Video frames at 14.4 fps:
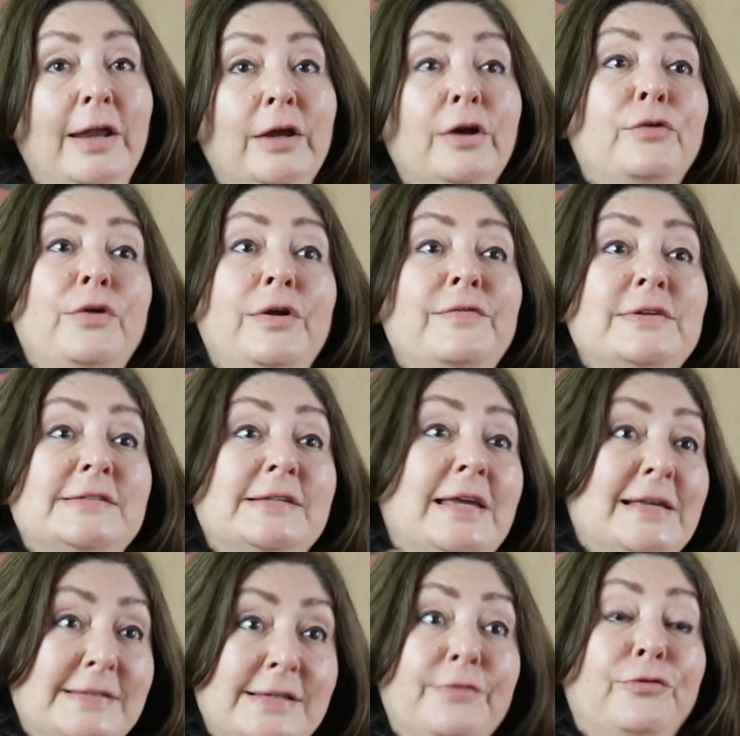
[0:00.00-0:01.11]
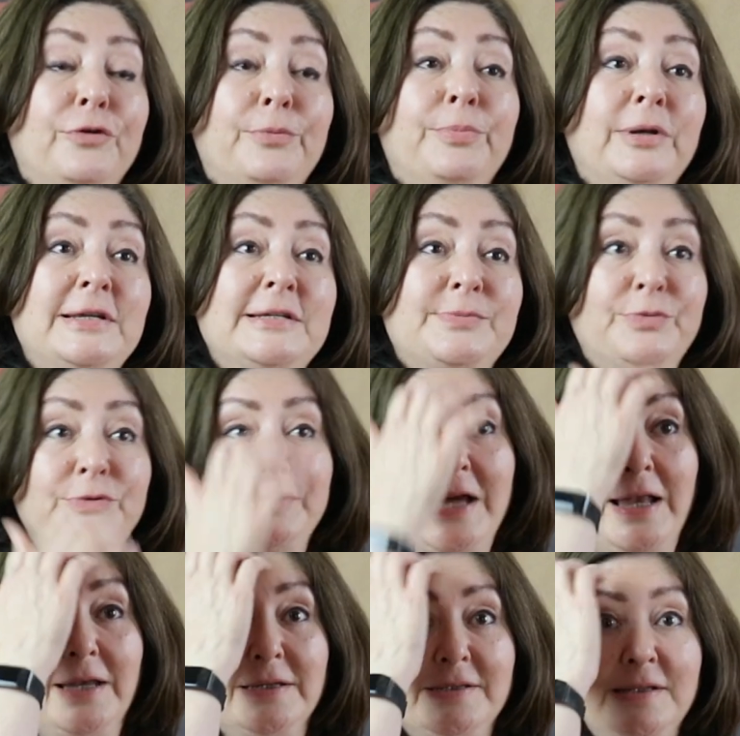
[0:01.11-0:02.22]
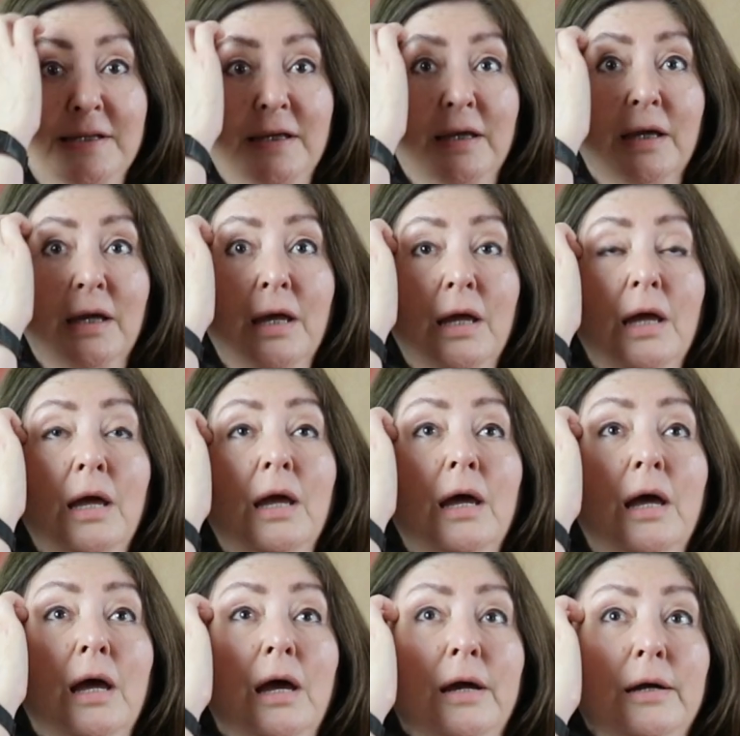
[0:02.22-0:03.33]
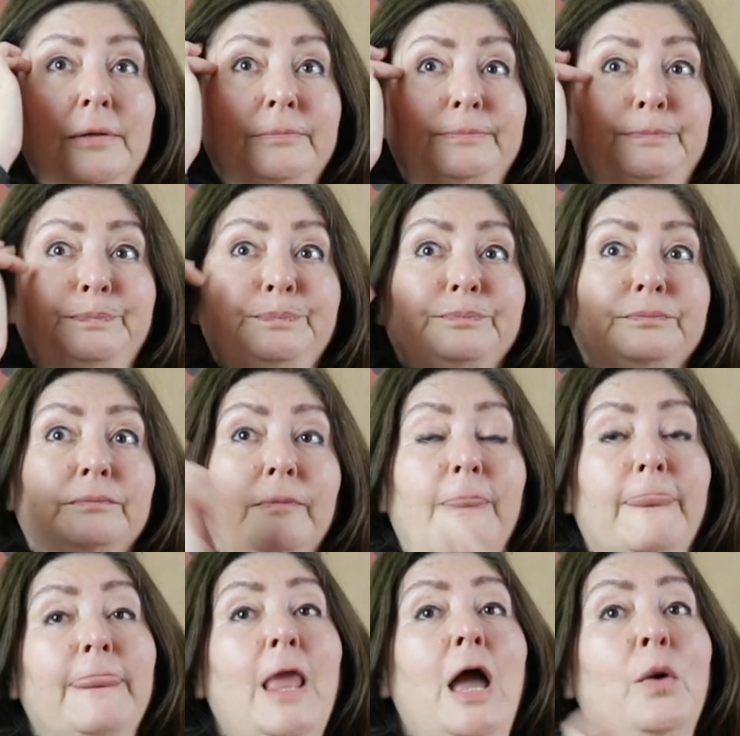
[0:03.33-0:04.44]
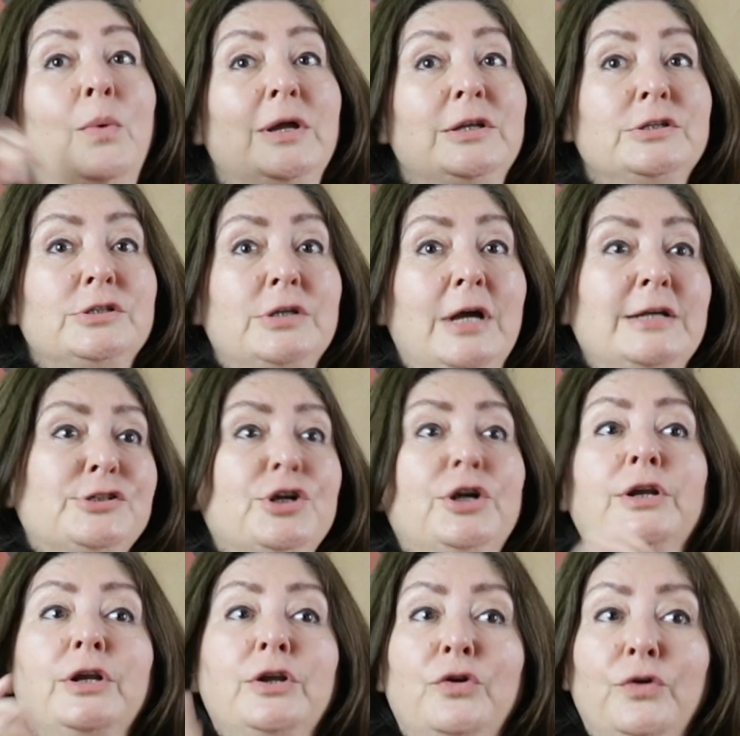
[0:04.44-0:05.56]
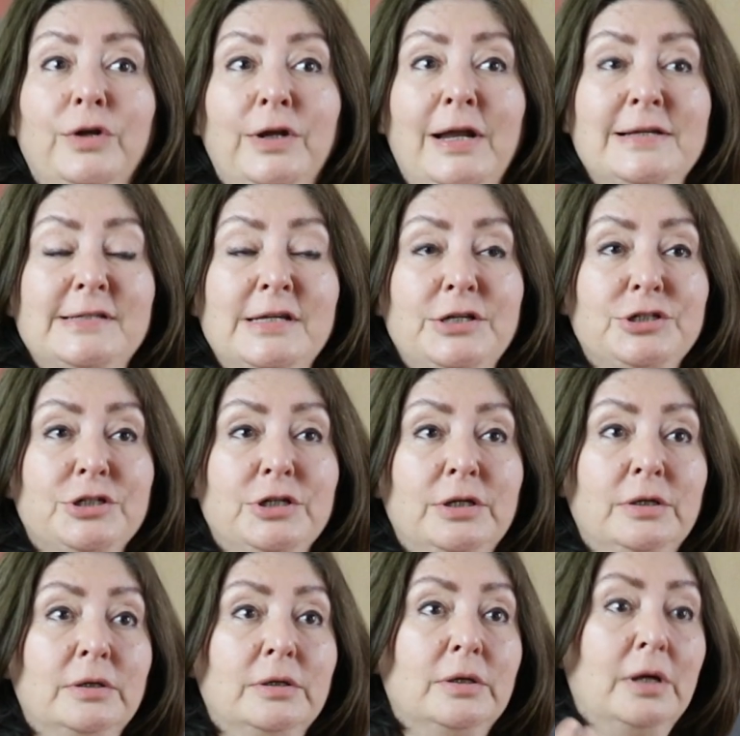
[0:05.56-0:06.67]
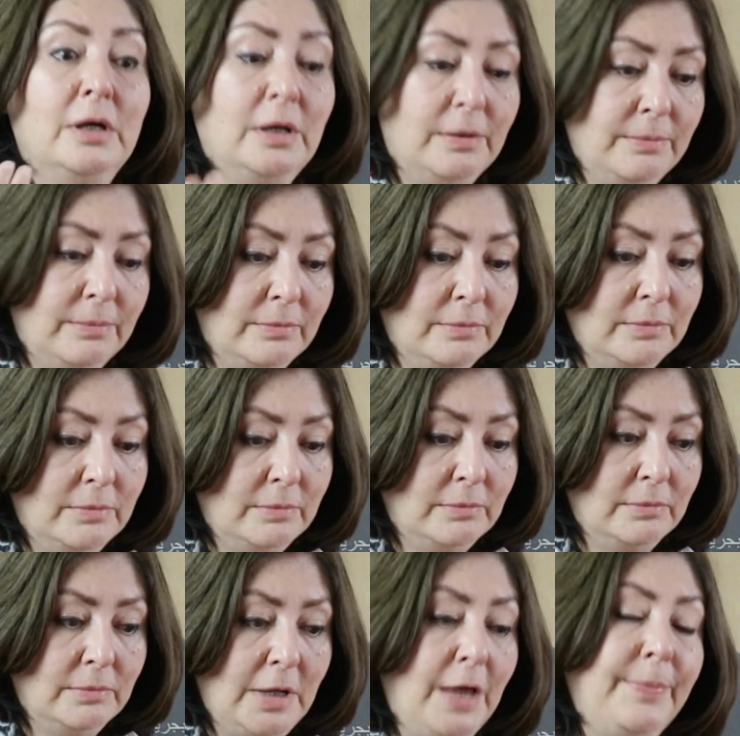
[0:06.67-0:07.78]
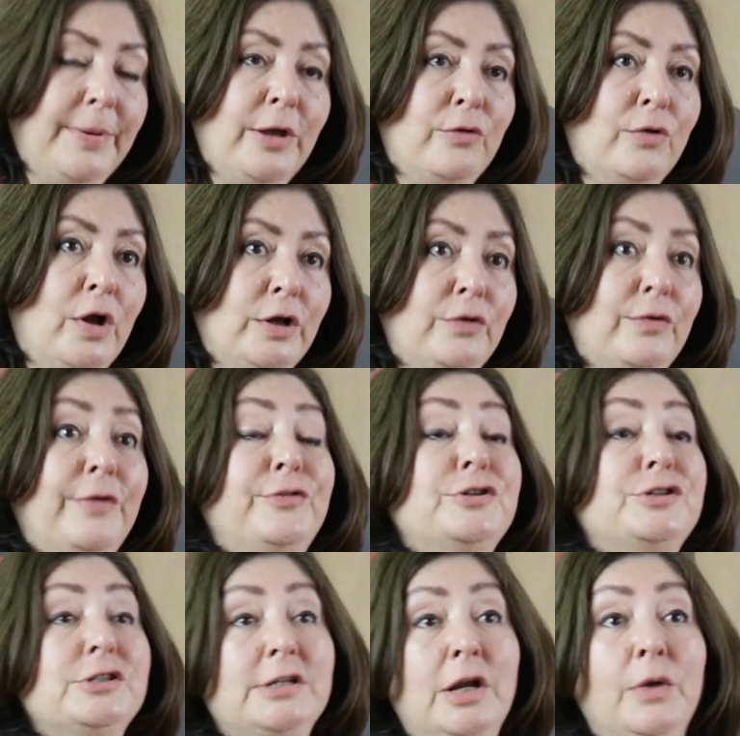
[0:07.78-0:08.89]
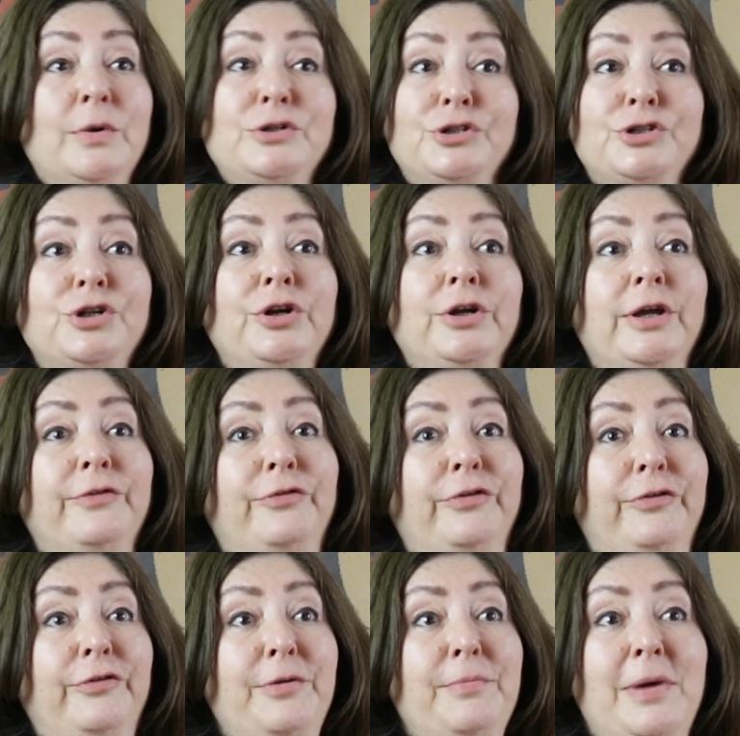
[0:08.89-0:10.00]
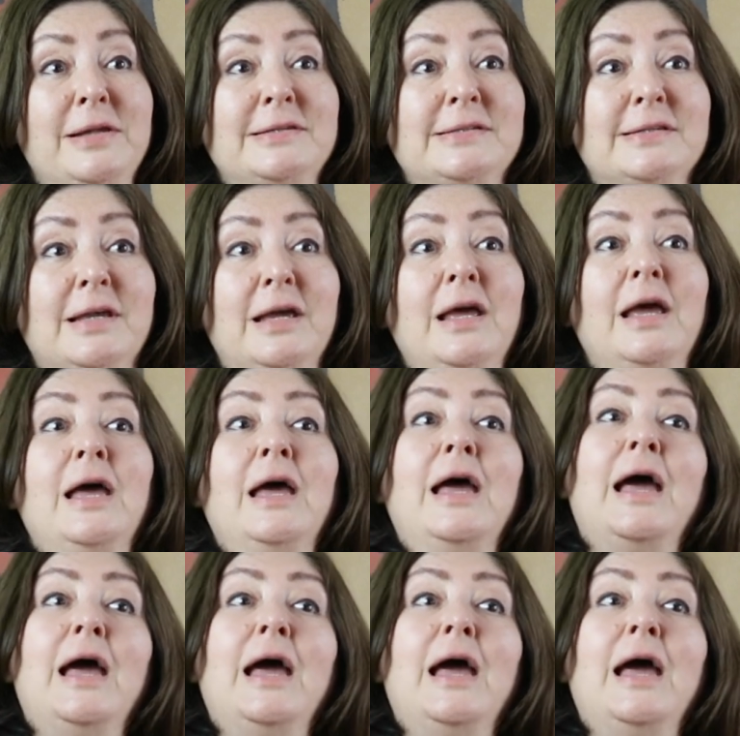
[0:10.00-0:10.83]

filing a grievance against them for police brutality. Um, I went. I started an organization um, helping Iranian refugees, and I went to Turkey for three months,